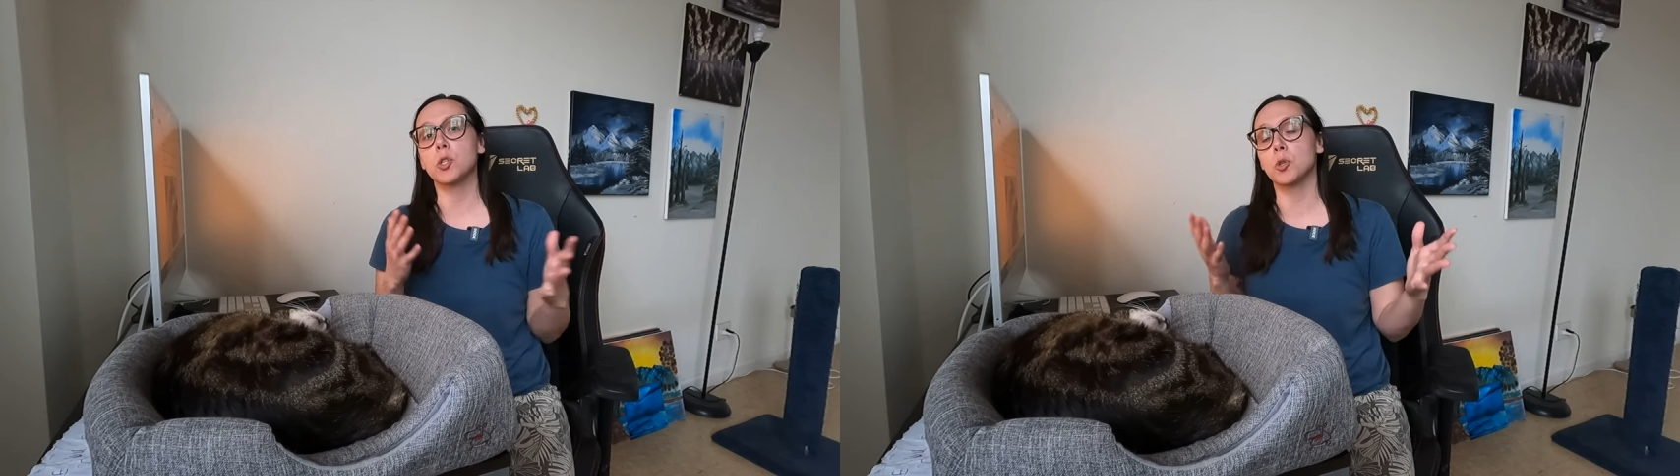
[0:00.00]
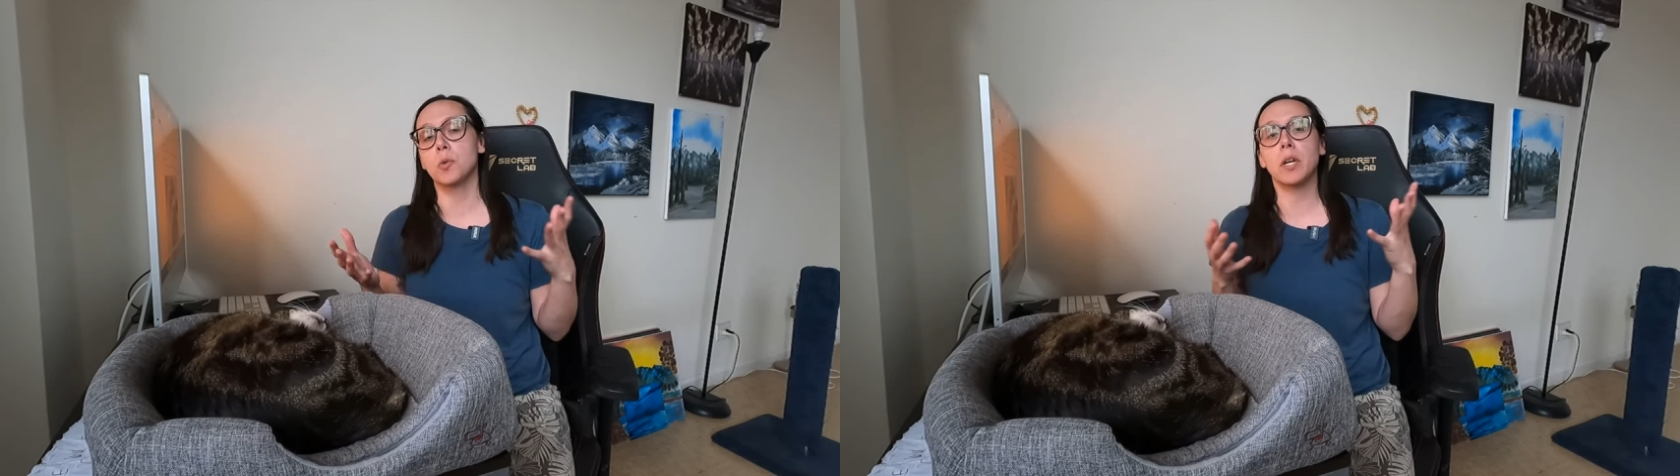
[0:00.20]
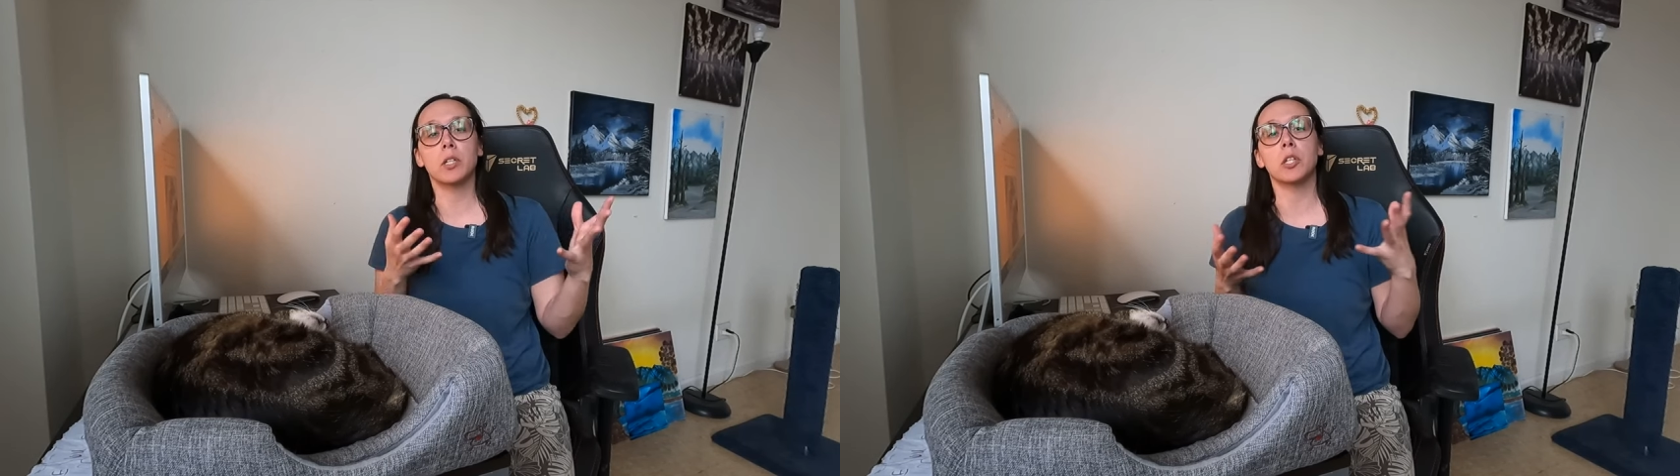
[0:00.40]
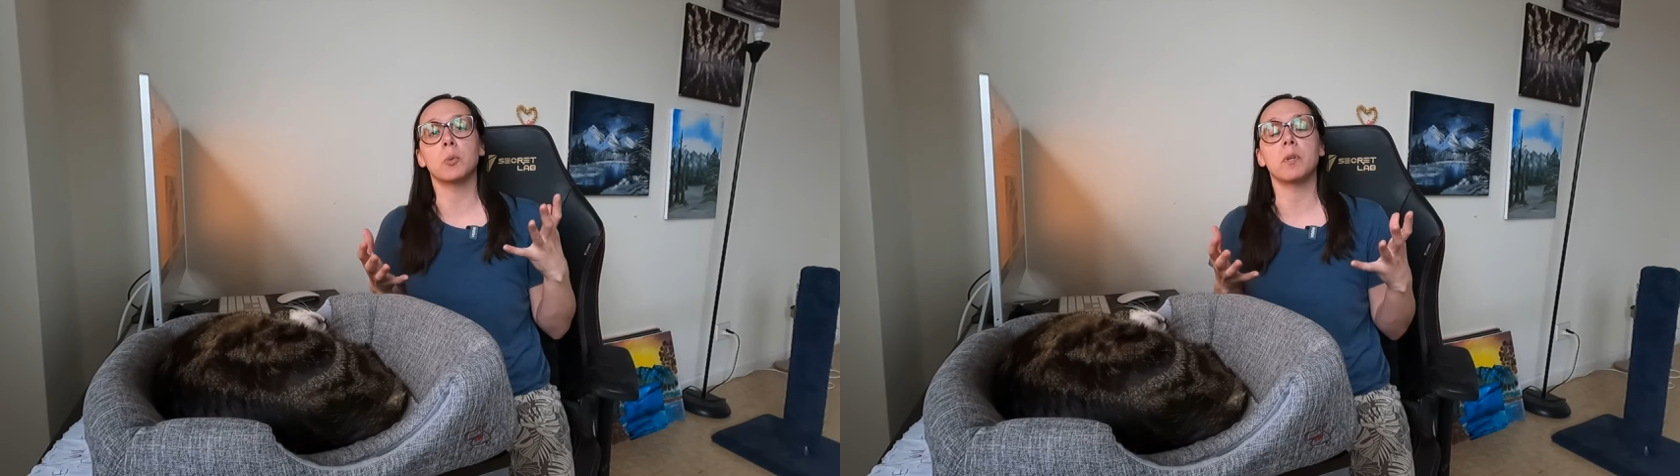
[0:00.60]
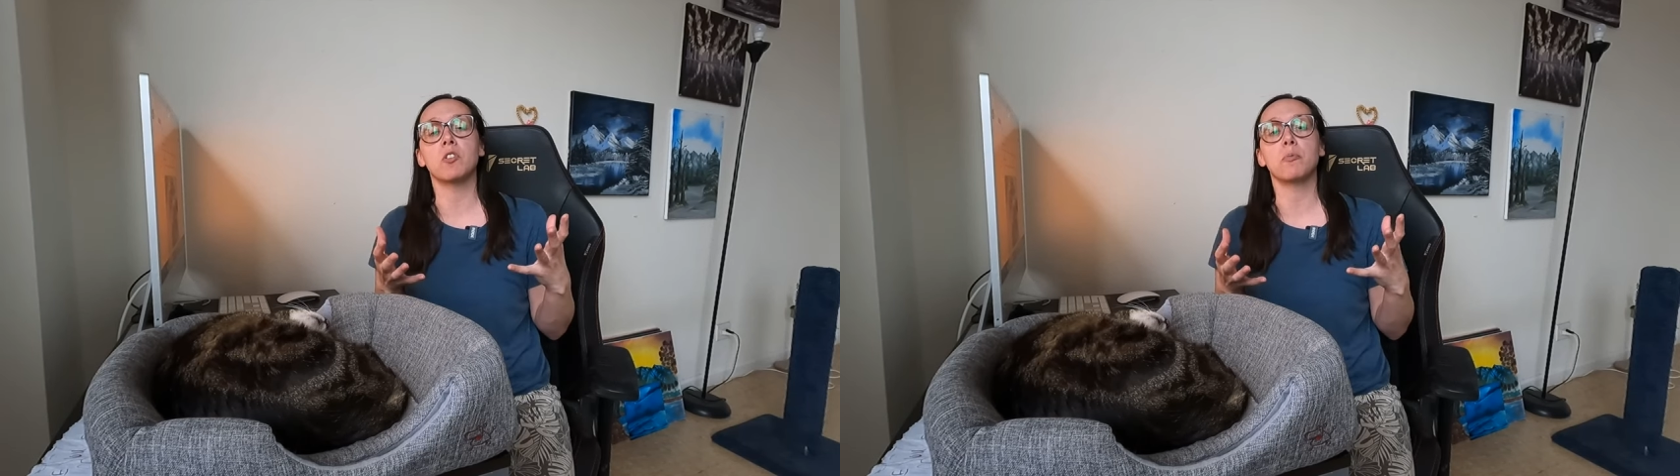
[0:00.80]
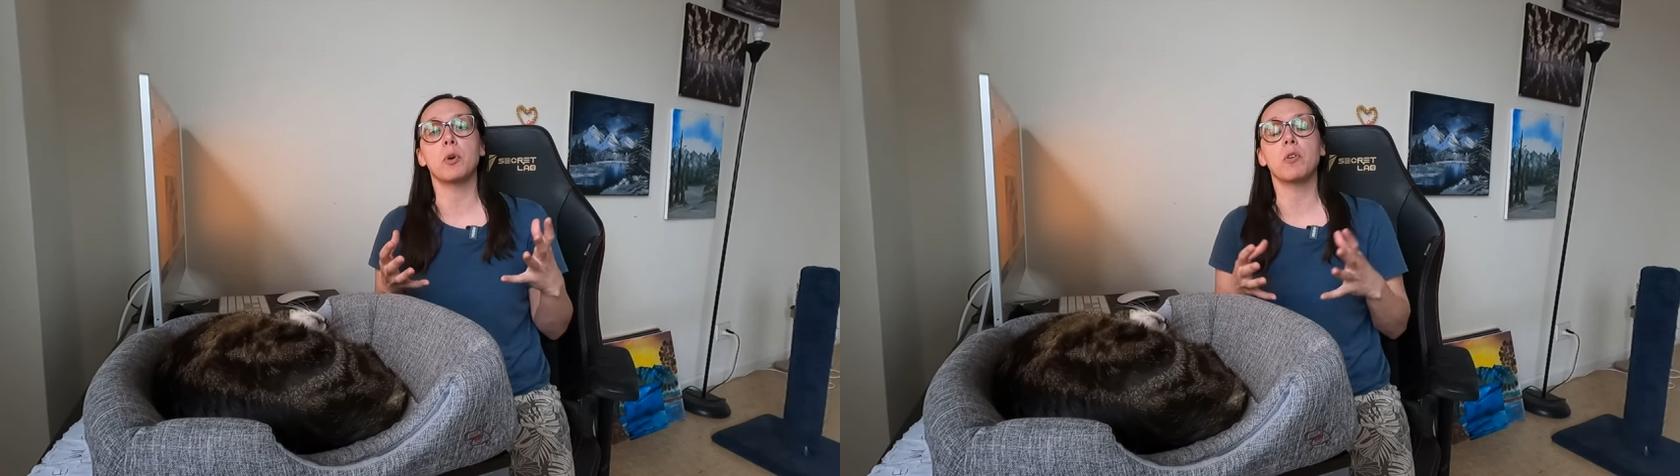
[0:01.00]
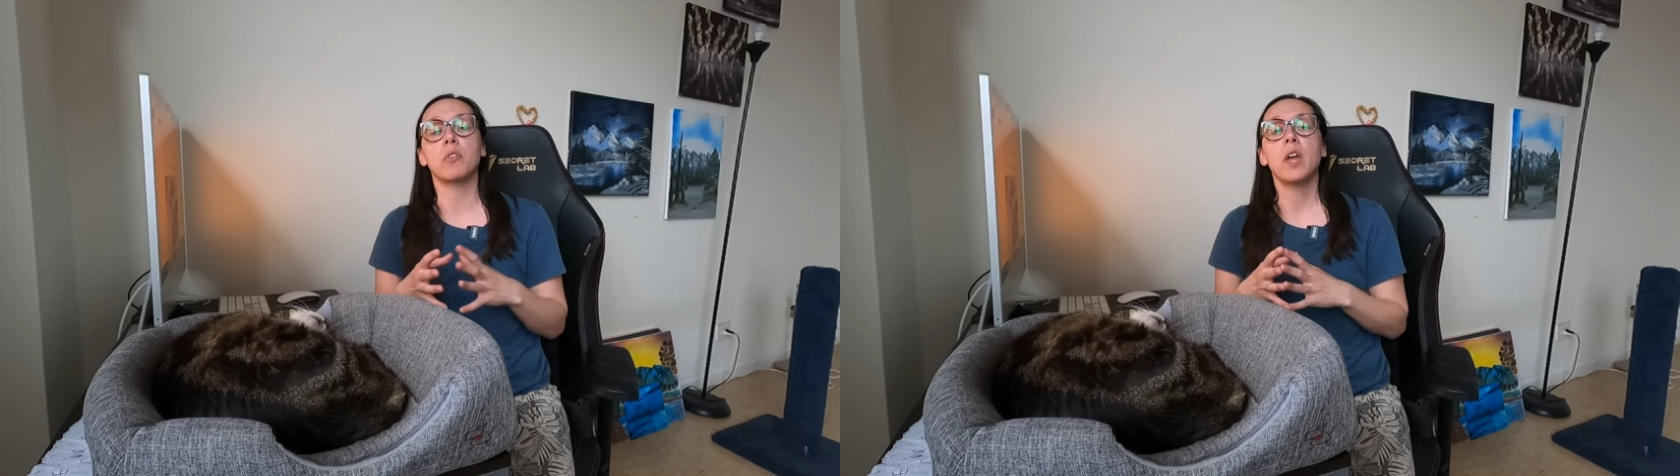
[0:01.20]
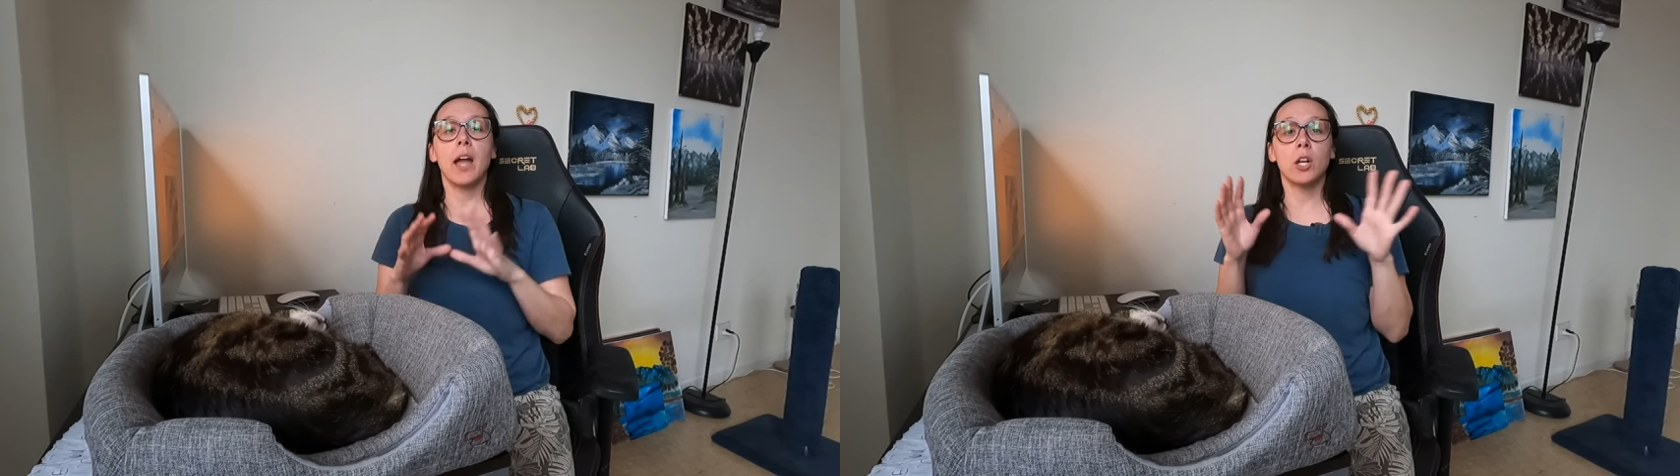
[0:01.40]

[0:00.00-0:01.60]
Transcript: so you'll get a little bit of both.